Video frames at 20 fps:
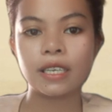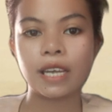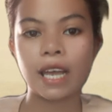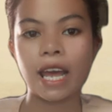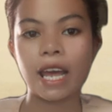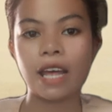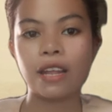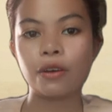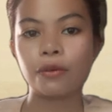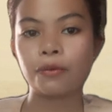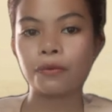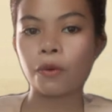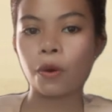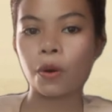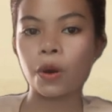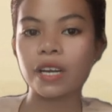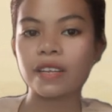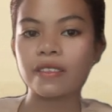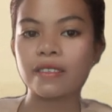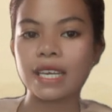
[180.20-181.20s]
And the
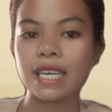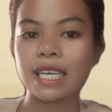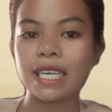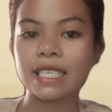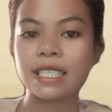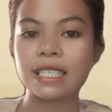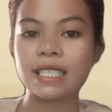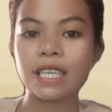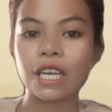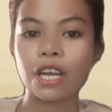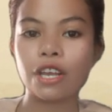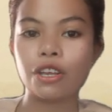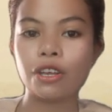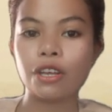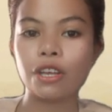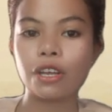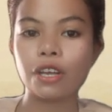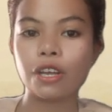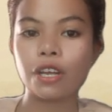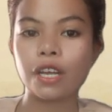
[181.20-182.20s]
fourth is,
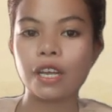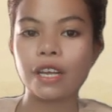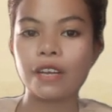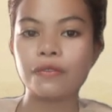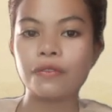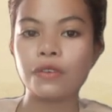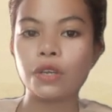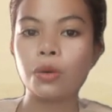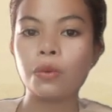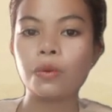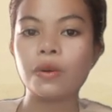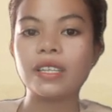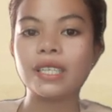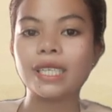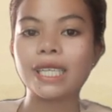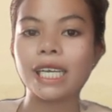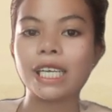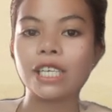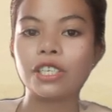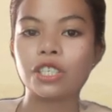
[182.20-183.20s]
if you will
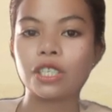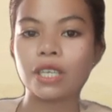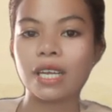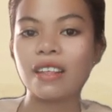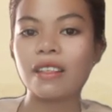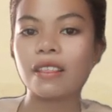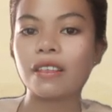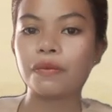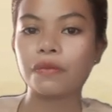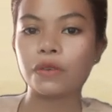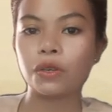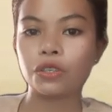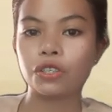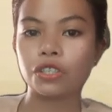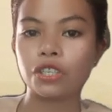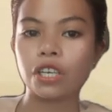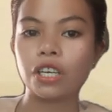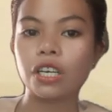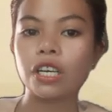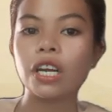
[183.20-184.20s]
teach in the
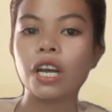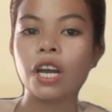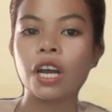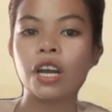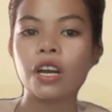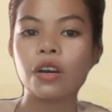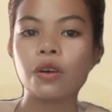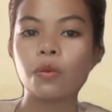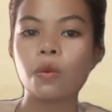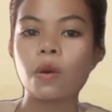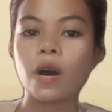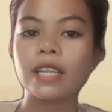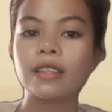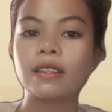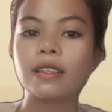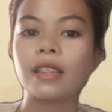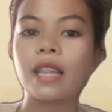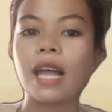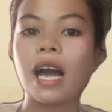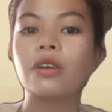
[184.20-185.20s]
future,
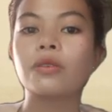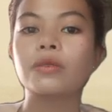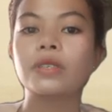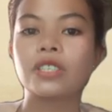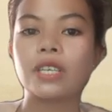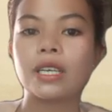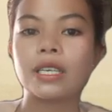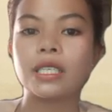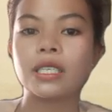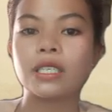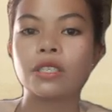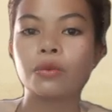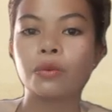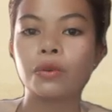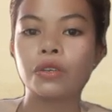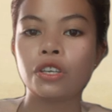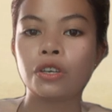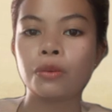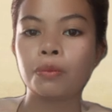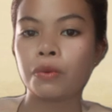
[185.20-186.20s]
what languages
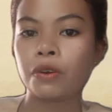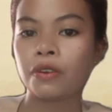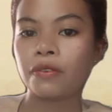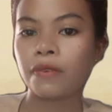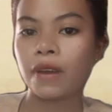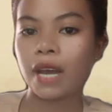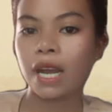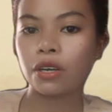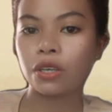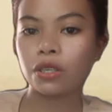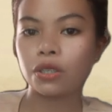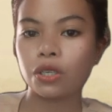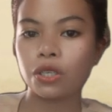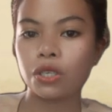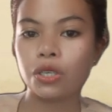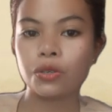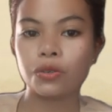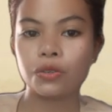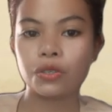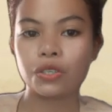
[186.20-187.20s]
would you prefer to
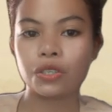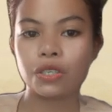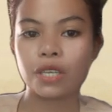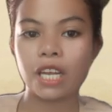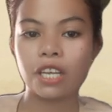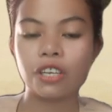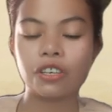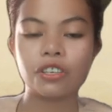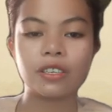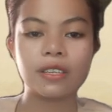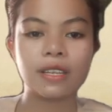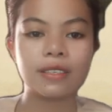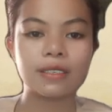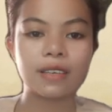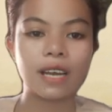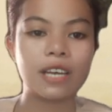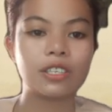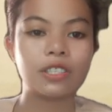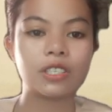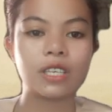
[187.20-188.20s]
use in your
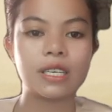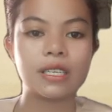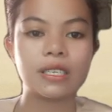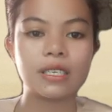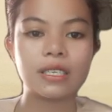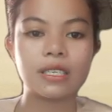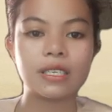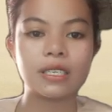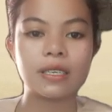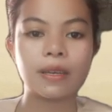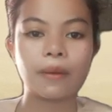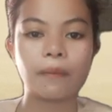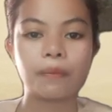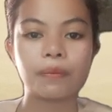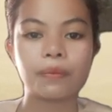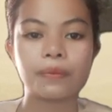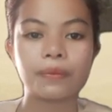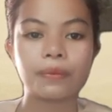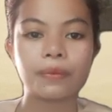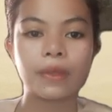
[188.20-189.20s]
discussions?
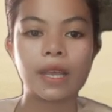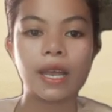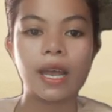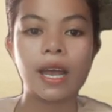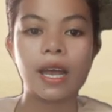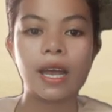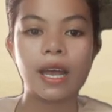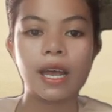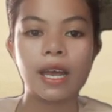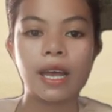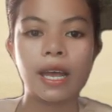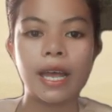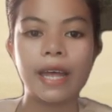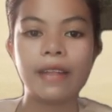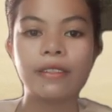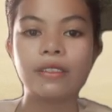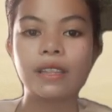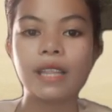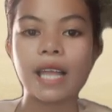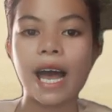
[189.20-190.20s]

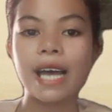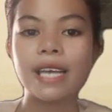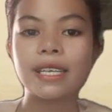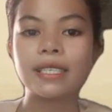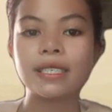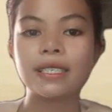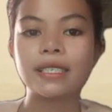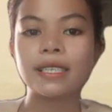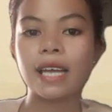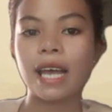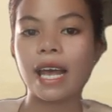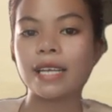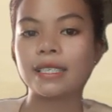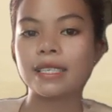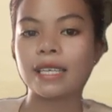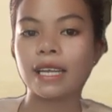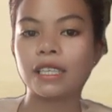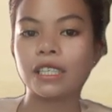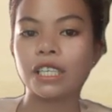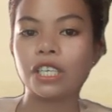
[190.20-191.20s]
And last,
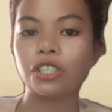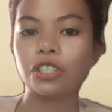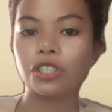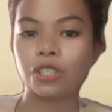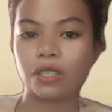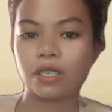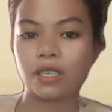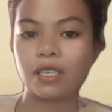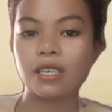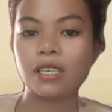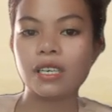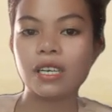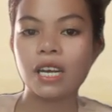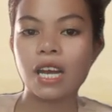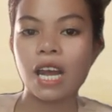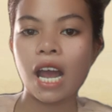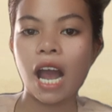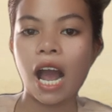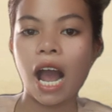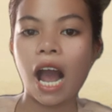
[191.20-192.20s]
as a teacher,
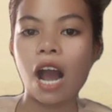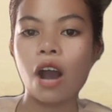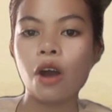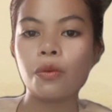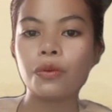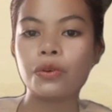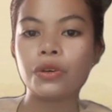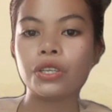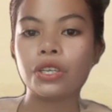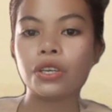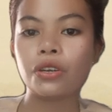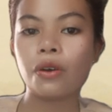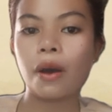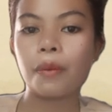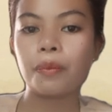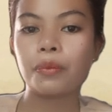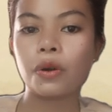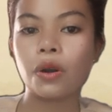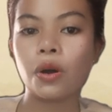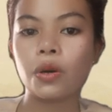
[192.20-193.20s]
how would you
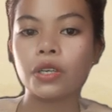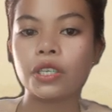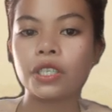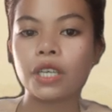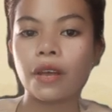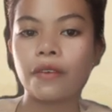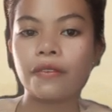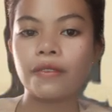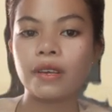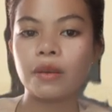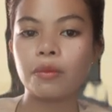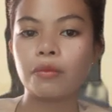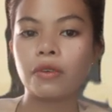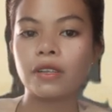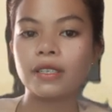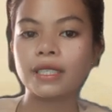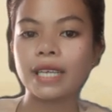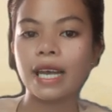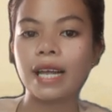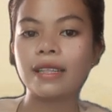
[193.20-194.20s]
approach the
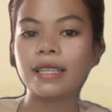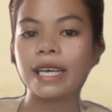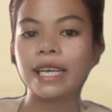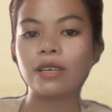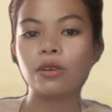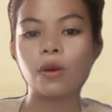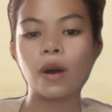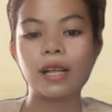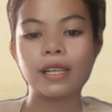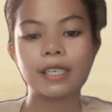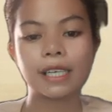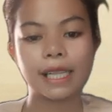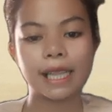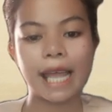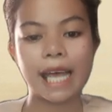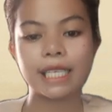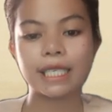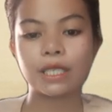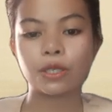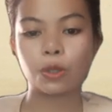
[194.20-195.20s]
multilingual
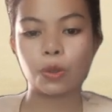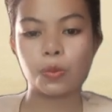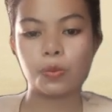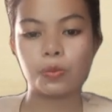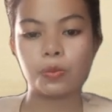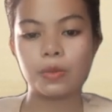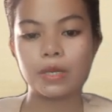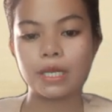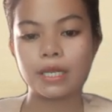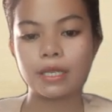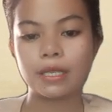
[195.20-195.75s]
classroom?